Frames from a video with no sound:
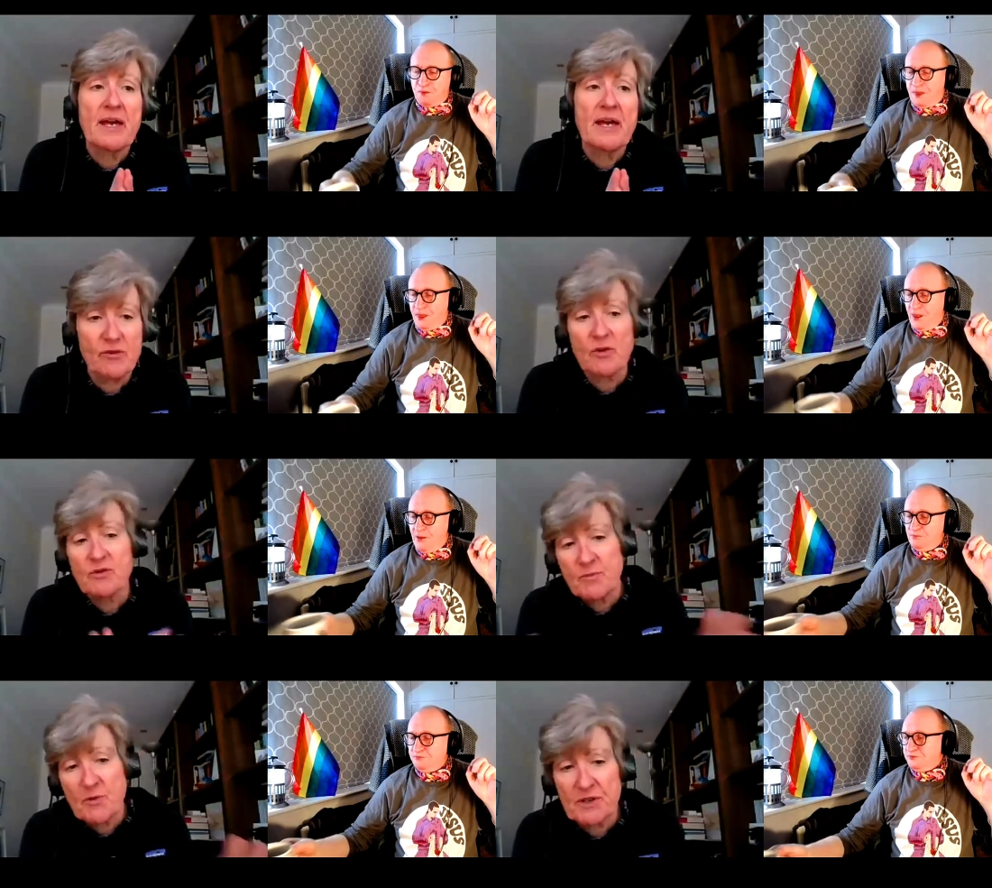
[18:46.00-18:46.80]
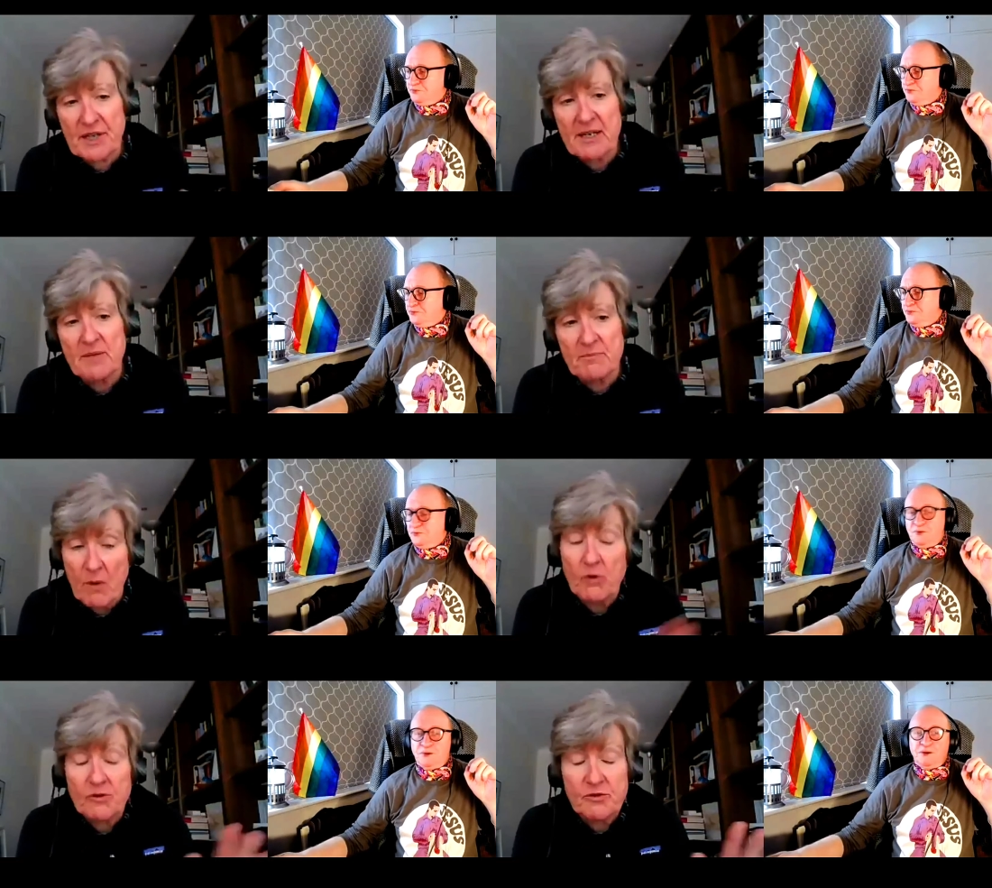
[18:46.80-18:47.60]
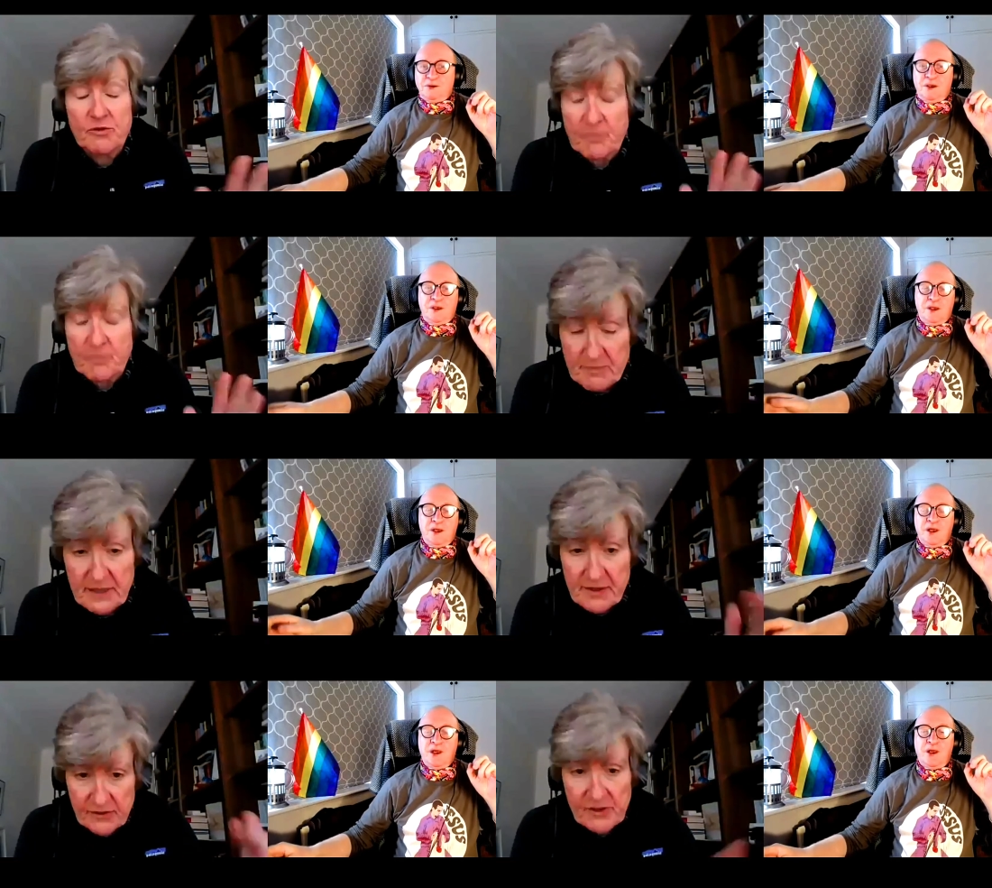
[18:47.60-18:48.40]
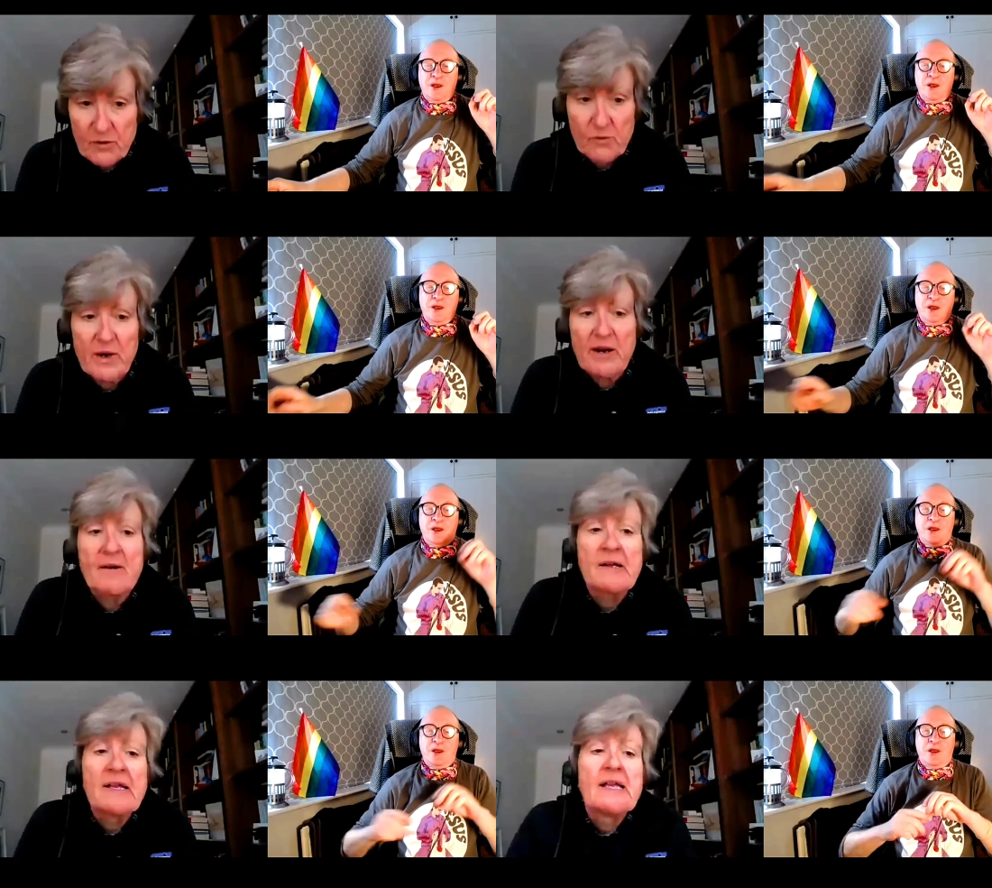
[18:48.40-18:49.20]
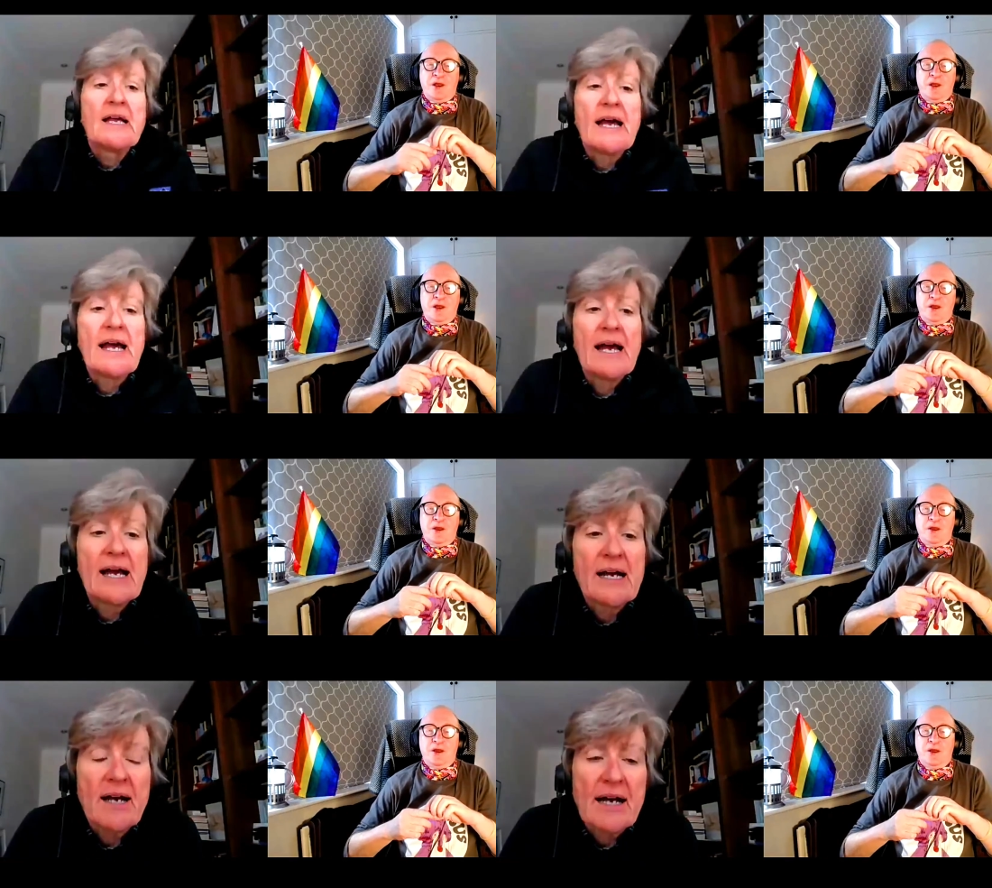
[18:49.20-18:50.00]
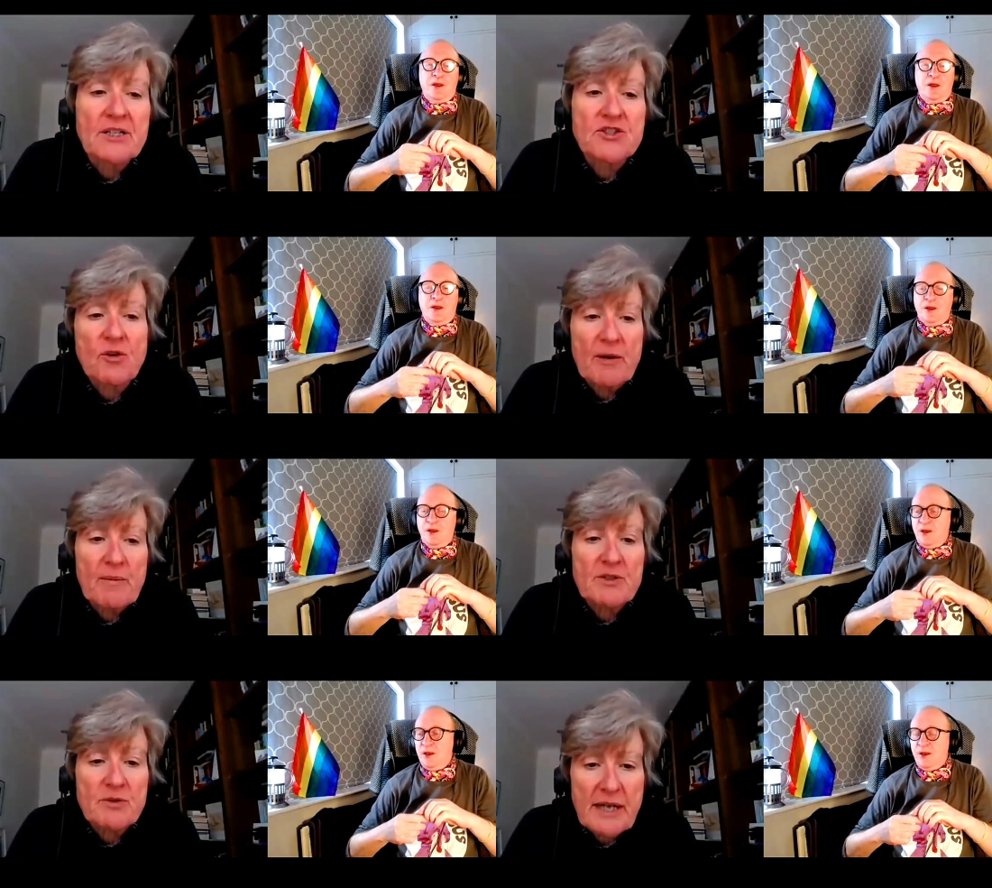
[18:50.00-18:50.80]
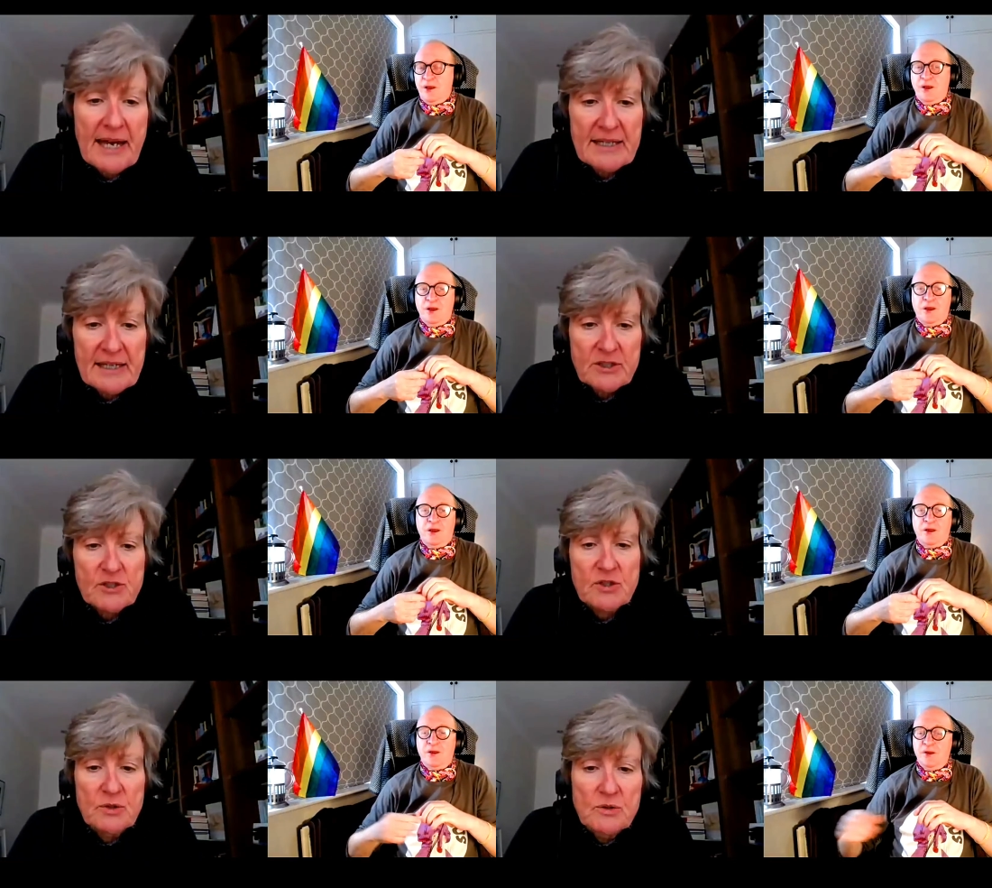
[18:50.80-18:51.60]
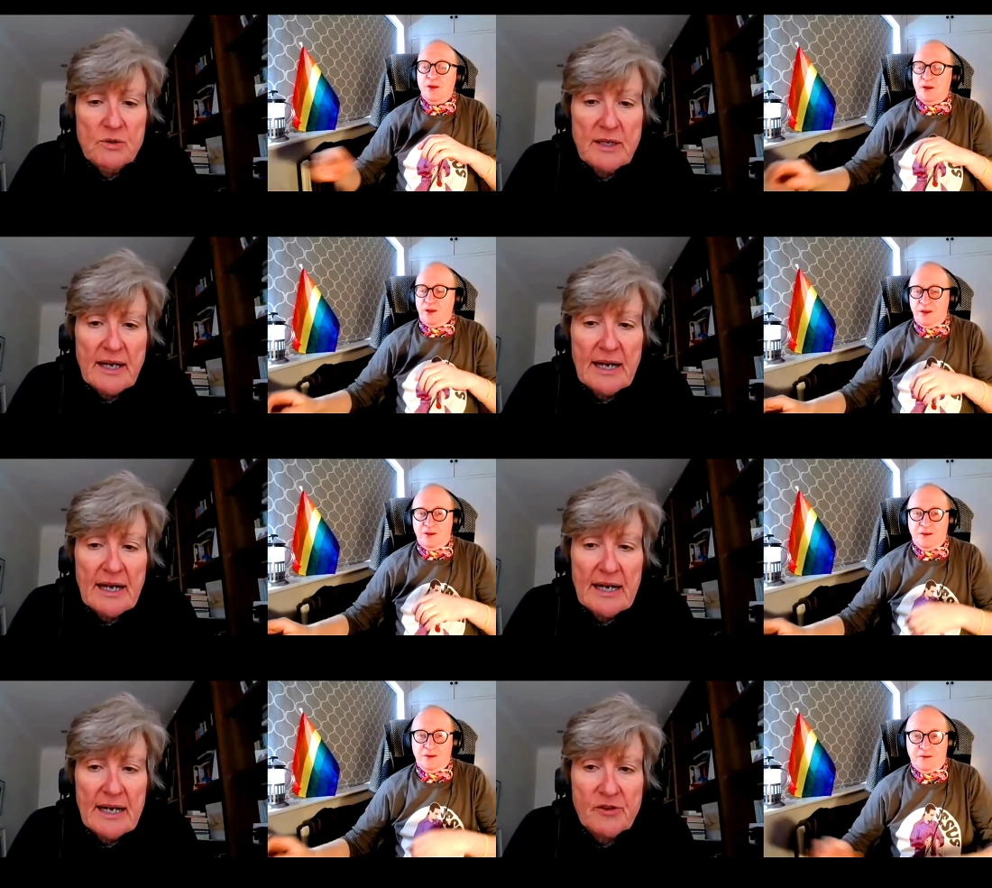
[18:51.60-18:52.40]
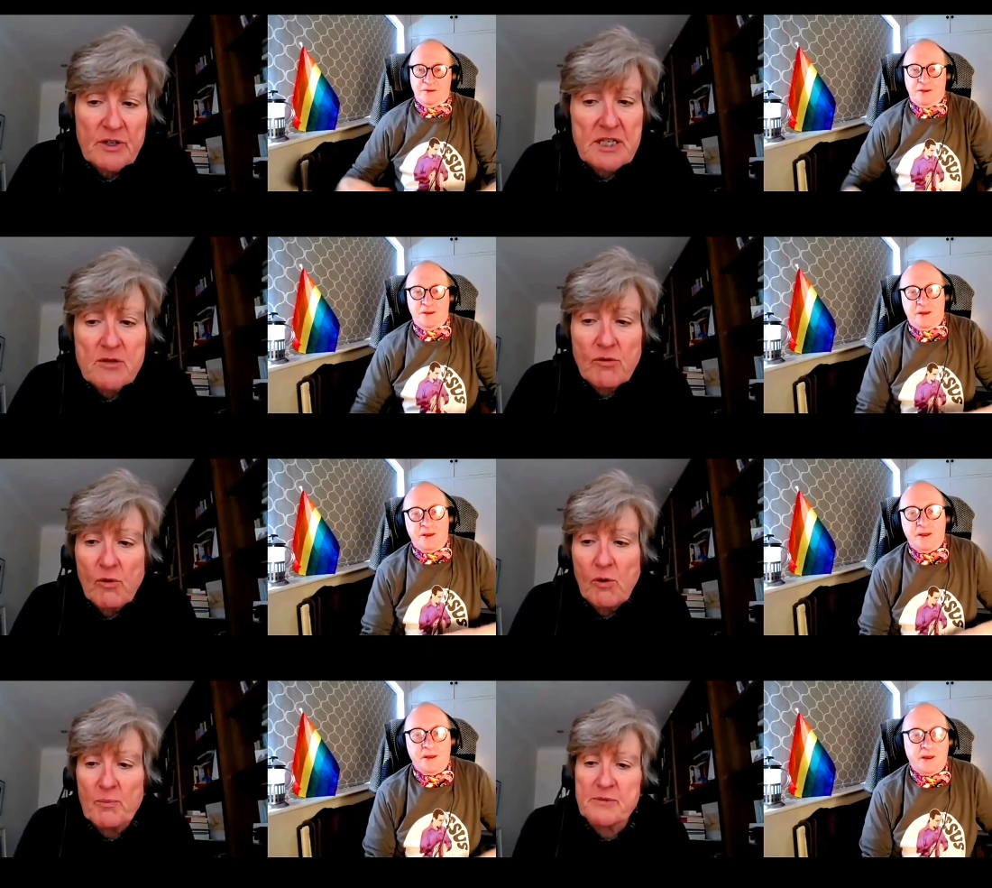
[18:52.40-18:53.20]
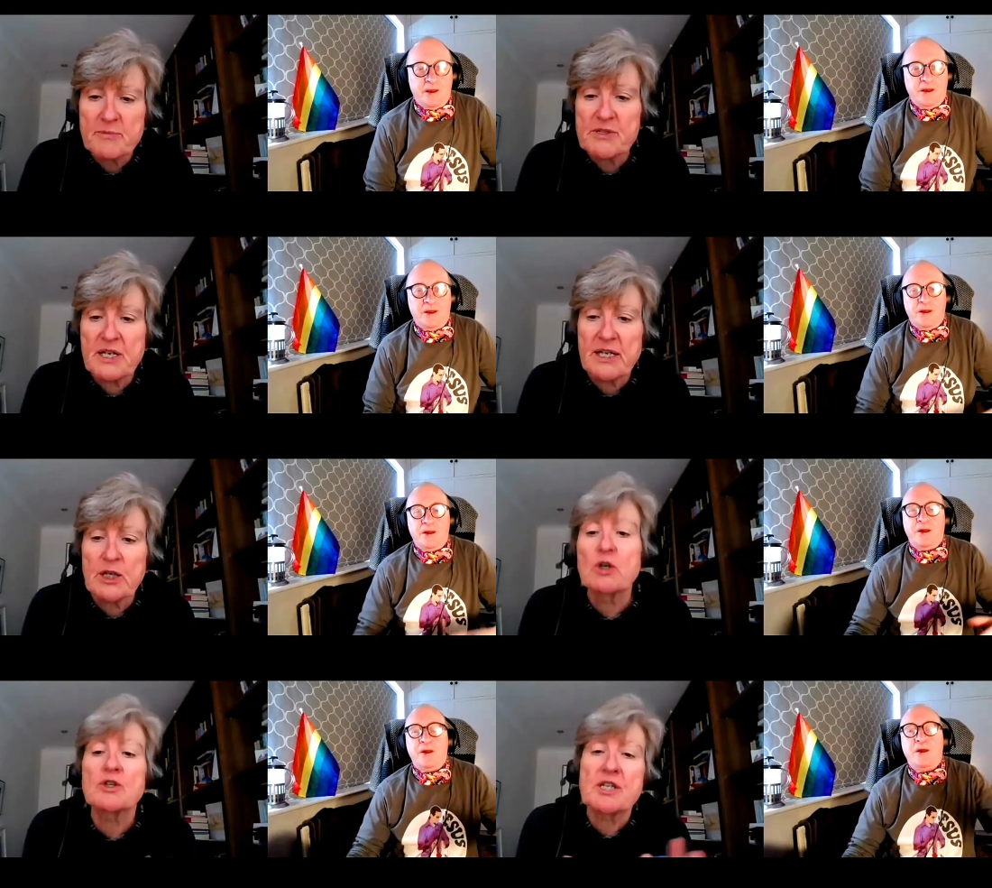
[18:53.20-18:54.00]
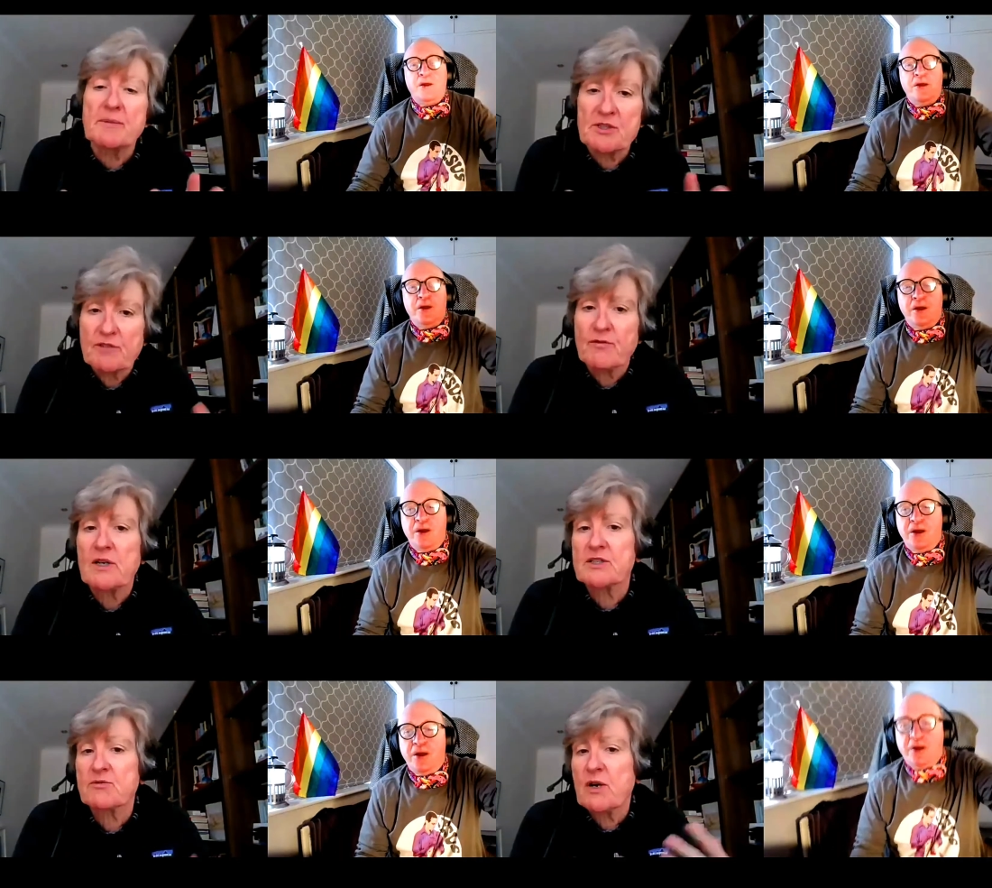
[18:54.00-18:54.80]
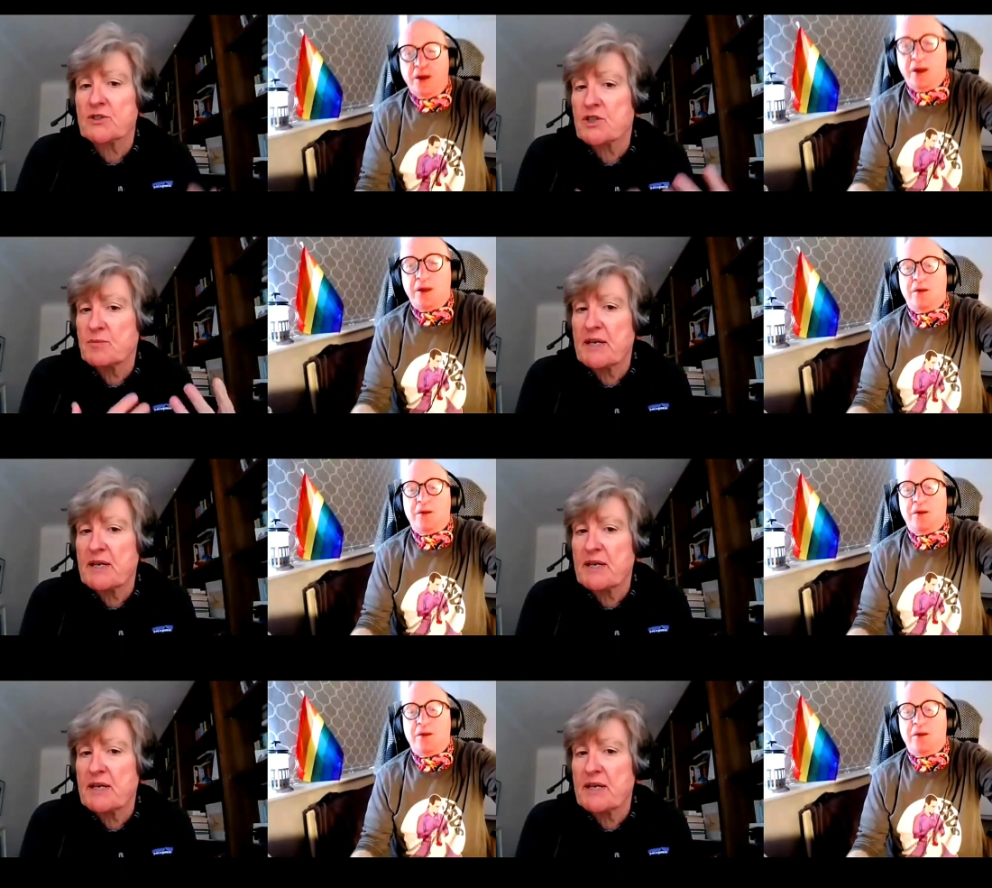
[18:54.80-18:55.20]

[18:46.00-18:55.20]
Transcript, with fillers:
Speaker 1: household, more than any most people in the south were, uh, and so I went to a Catholic school. Uh, so I didn't grow up with a particularly good image of what it was to be